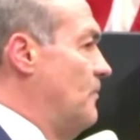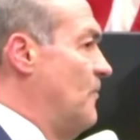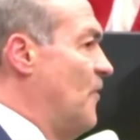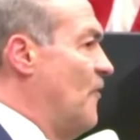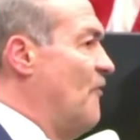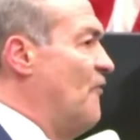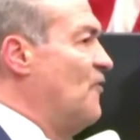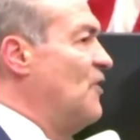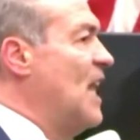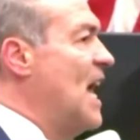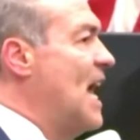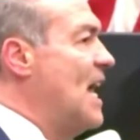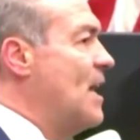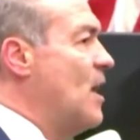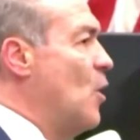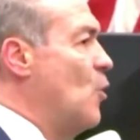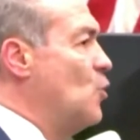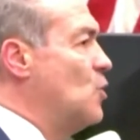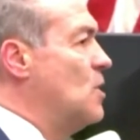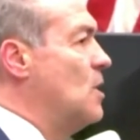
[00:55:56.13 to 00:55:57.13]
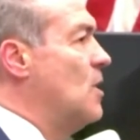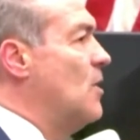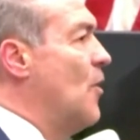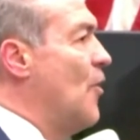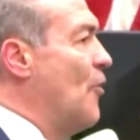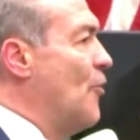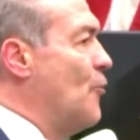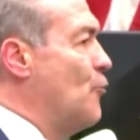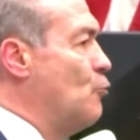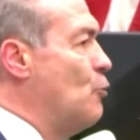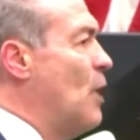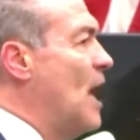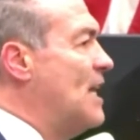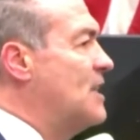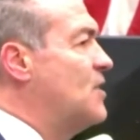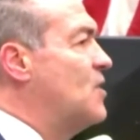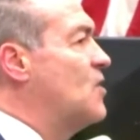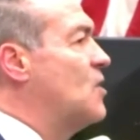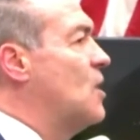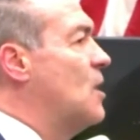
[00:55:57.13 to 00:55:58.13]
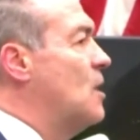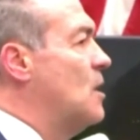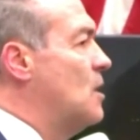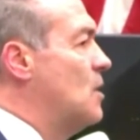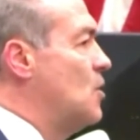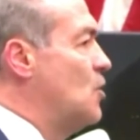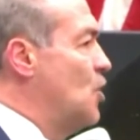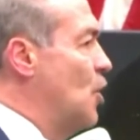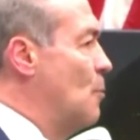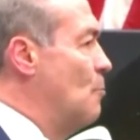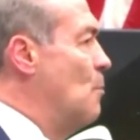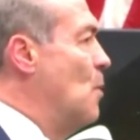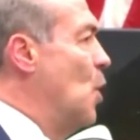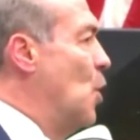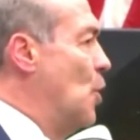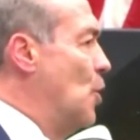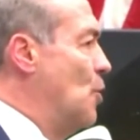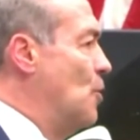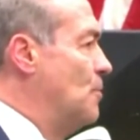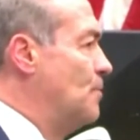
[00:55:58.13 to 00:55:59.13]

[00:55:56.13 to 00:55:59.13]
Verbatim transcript: Flat out threats to murder.